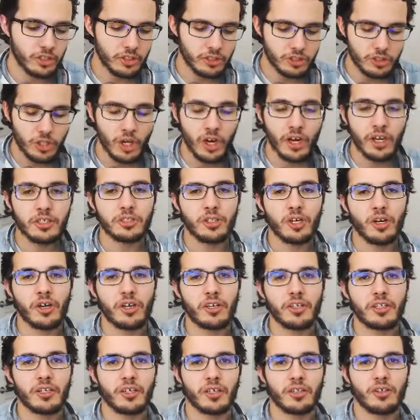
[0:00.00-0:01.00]

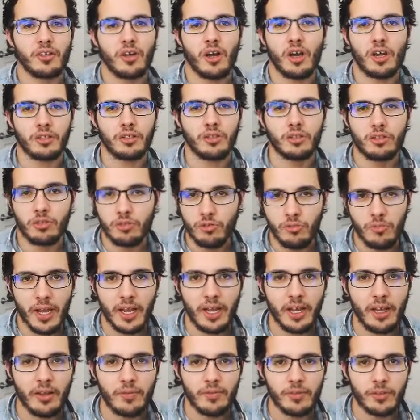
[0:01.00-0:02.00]
Charizard got 2
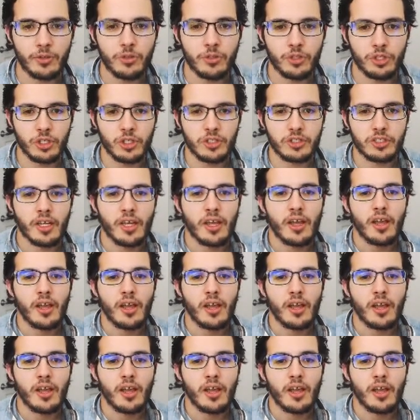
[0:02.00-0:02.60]
Mega Evolutions.